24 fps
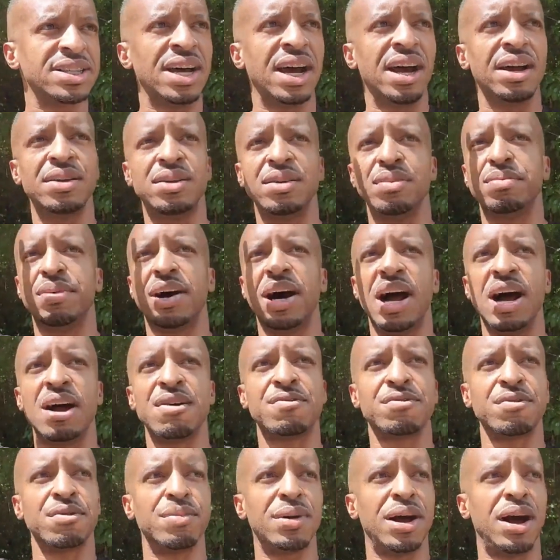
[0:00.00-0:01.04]
Now you can buy
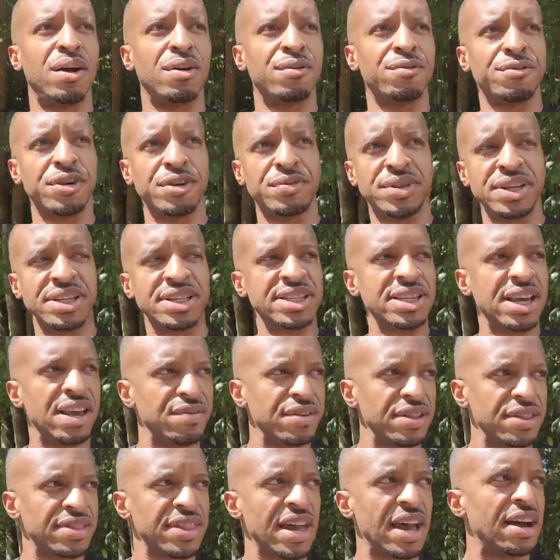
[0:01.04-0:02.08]
for about
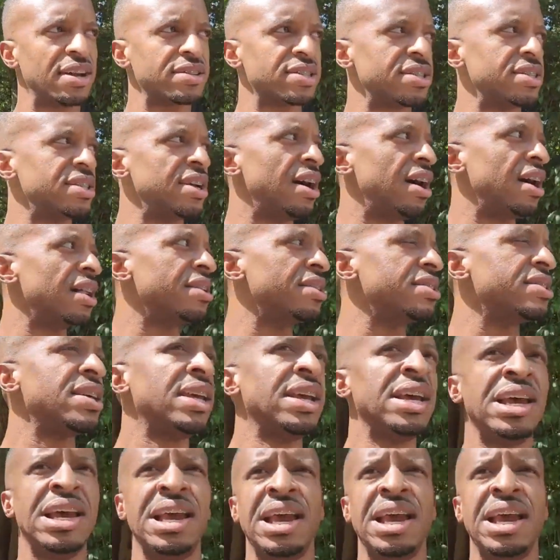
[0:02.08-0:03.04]
$57,000.